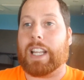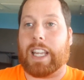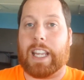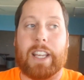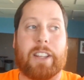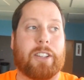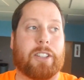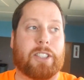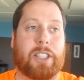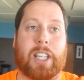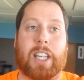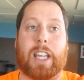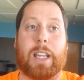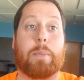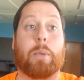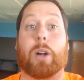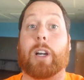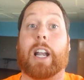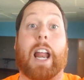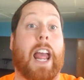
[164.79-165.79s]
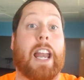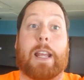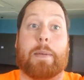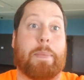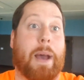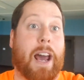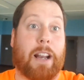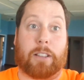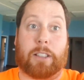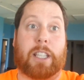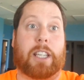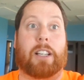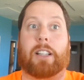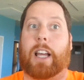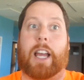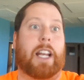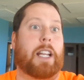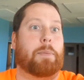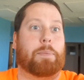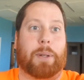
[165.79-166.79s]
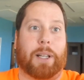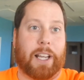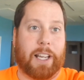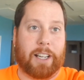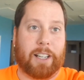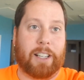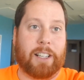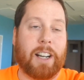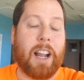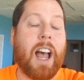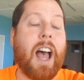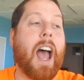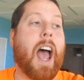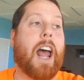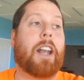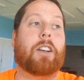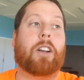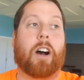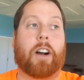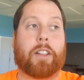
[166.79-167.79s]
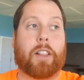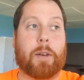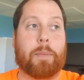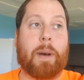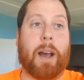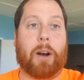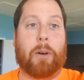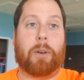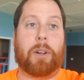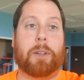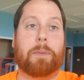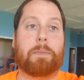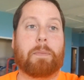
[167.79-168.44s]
either team or in any battle kill any player and knock them out.